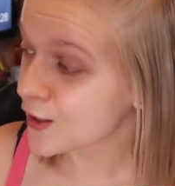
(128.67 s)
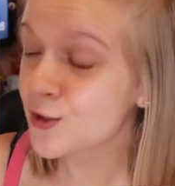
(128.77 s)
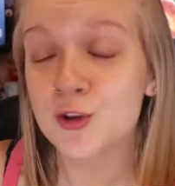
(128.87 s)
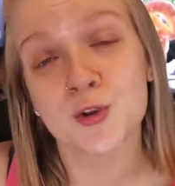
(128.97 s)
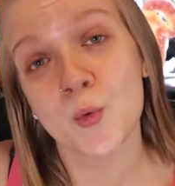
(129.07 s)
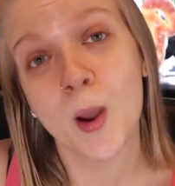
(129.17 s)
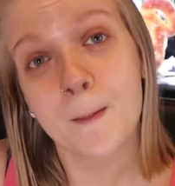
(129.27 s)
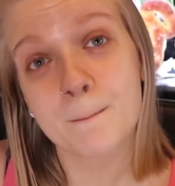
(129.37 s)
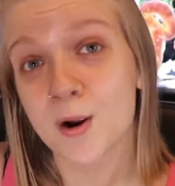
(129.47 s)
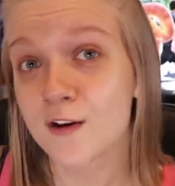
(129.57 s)
New
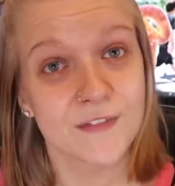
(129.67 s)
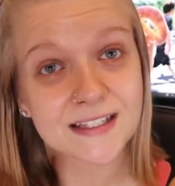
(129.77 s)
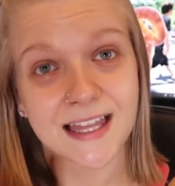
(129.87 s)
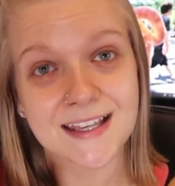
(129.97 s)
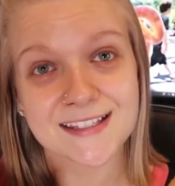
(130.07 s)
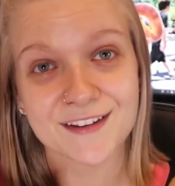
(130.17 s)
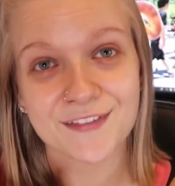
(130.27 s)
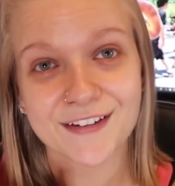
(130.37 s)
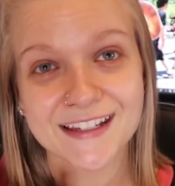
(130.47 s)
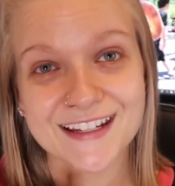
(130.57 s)
Perfect Lasting
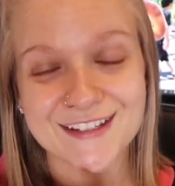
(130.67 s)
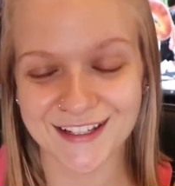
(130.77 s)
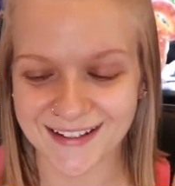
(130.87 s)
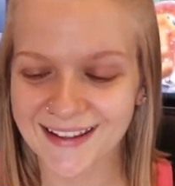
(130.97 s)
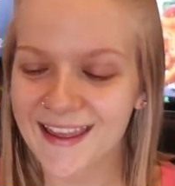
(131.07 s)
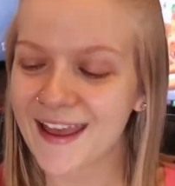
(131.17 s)
Foundation.